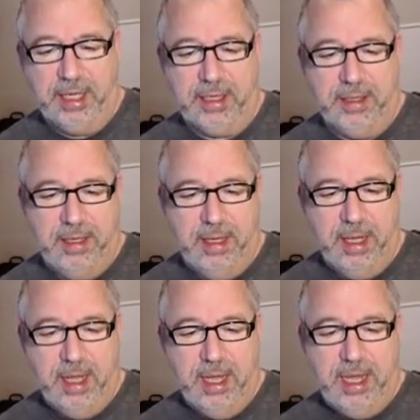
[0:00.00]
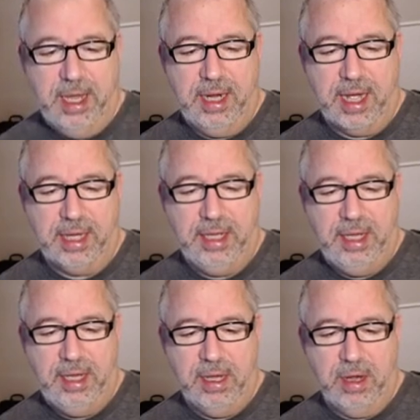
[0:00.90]
click, hit a
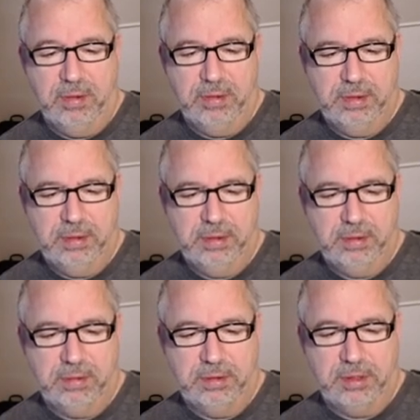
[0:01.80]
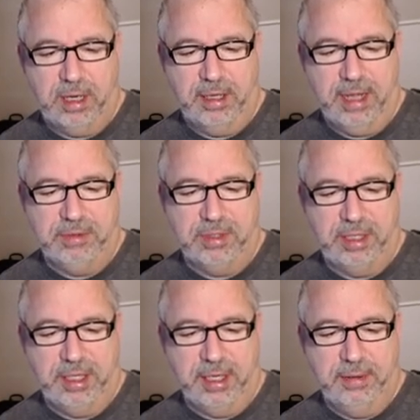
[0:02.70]
hotkey. Oh, darn, that one's
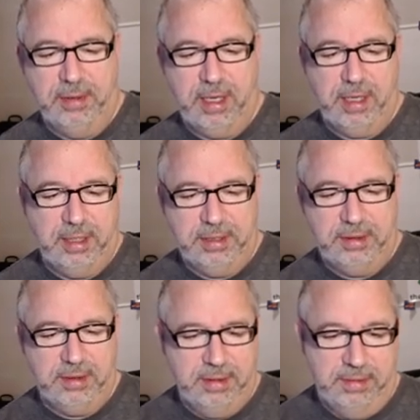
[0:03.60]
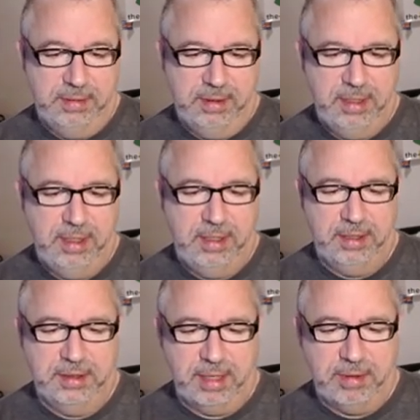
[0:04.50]
already done. Uh, let's,
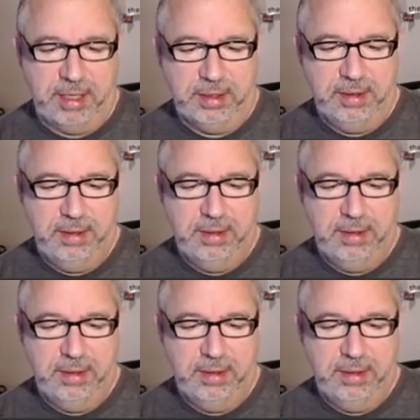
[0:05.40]
this is ironic.